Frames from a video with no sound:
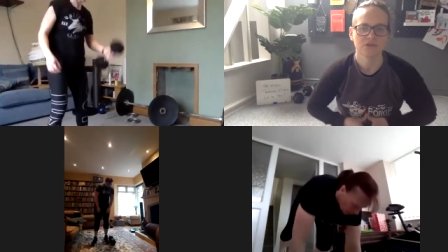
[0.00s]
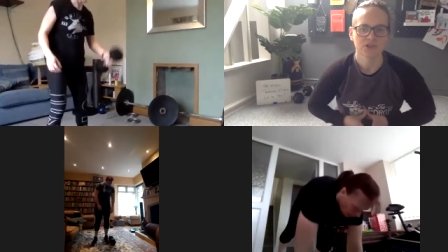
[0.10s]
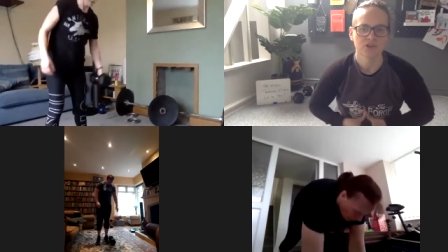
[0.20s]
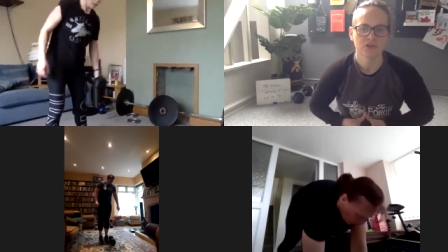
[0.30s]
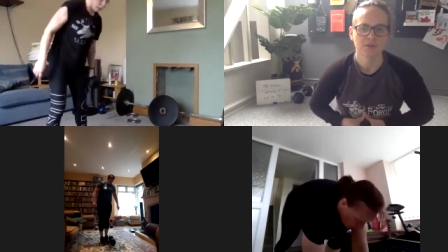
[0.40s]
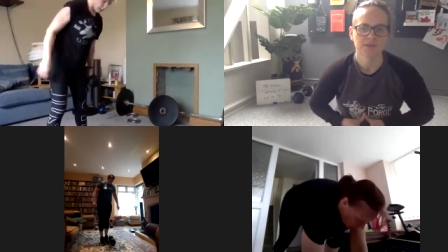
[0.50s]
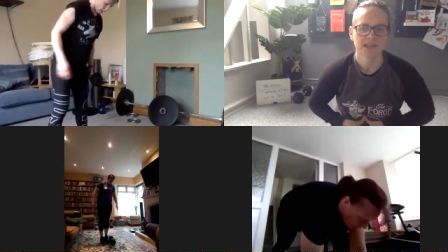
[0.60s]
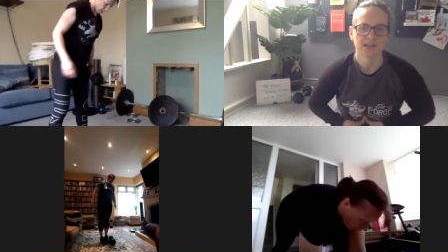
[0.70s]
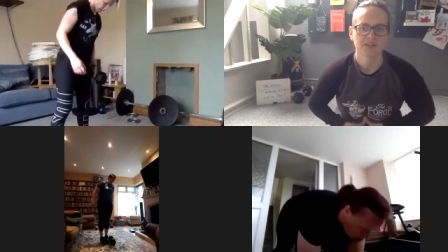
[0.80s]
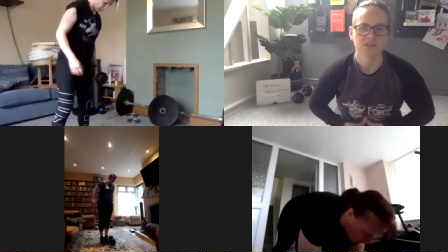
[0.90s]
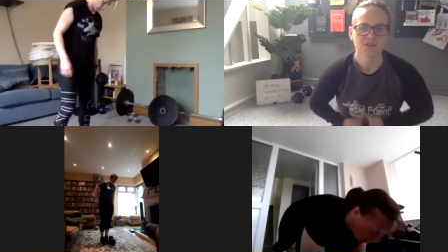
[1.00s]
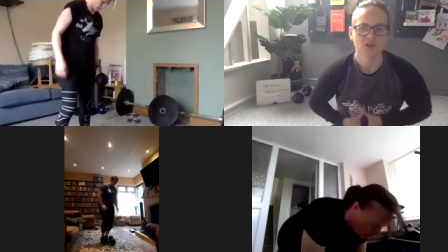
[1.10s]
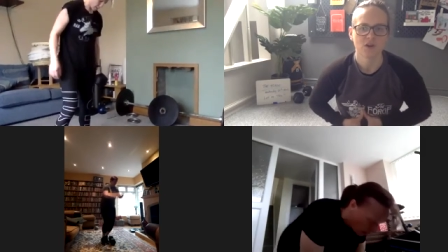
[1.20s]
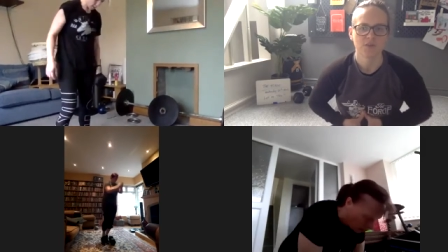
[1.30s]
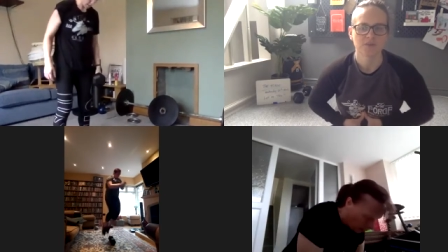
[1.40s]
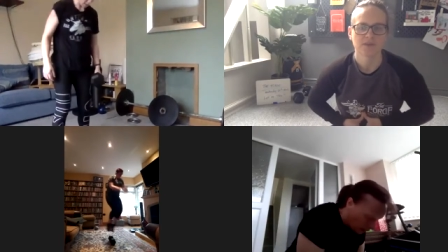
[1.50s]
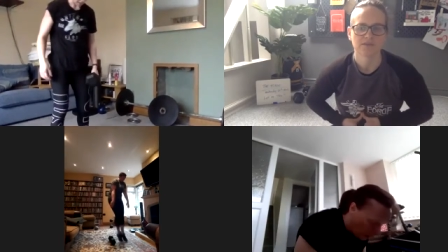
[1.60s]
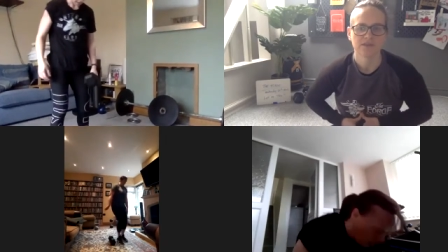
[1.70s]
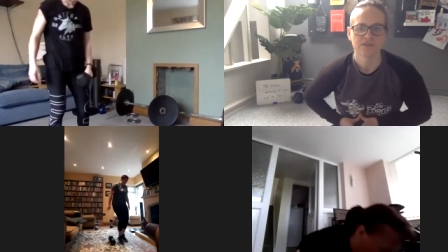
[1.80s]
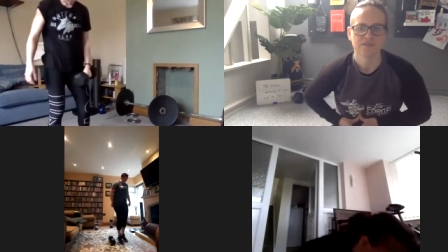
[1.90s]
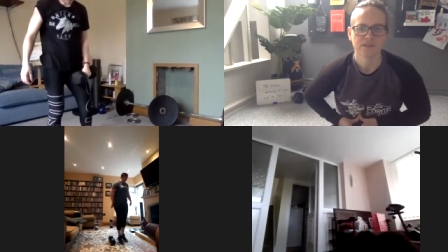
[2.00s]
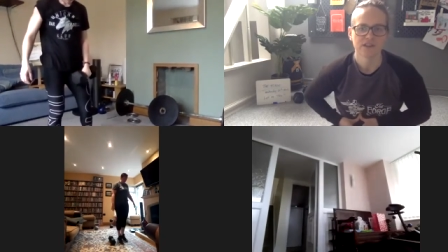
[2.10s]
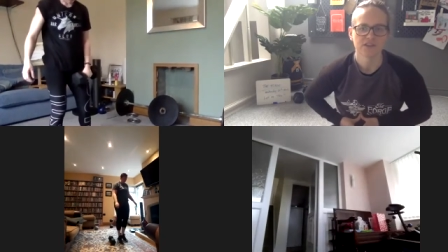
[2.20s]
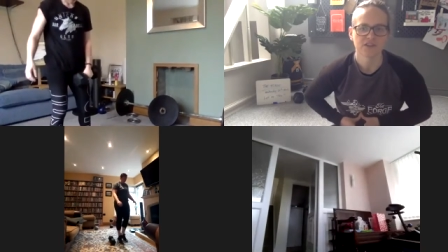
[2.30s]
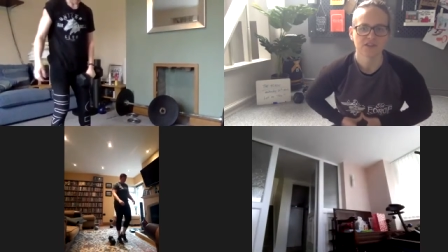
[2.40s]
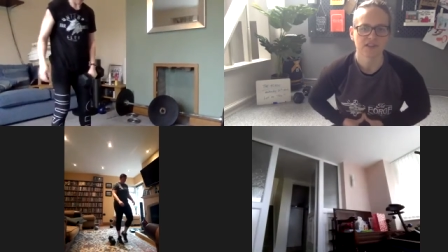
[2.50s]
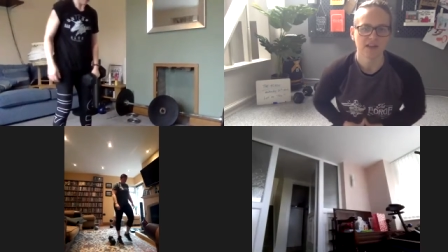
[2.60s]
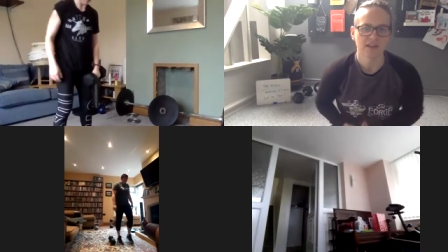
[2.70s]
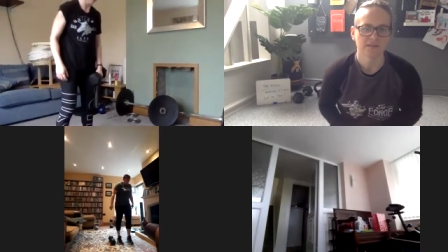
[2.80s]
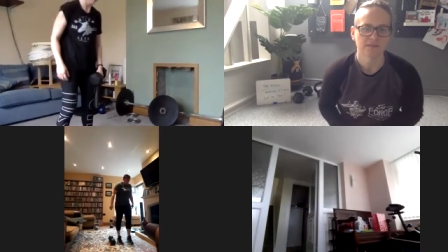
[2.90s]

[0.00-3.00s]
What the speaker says: stops. Take your stops whenever you finished your set.